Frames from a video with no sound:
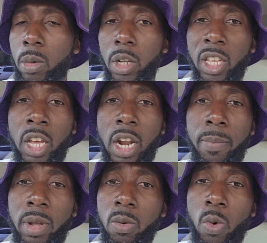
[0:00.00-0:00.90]
Again,
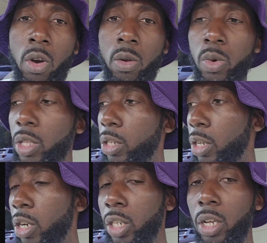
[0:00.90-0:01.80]
I've been working with this
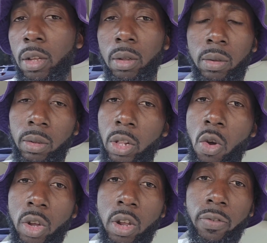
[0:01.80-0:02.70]
energy
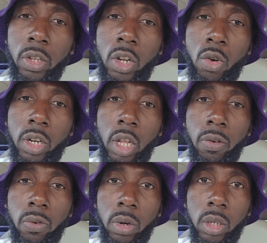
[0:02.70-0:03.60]
long enough to know the
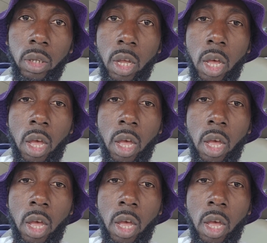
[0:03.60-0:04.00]
difference.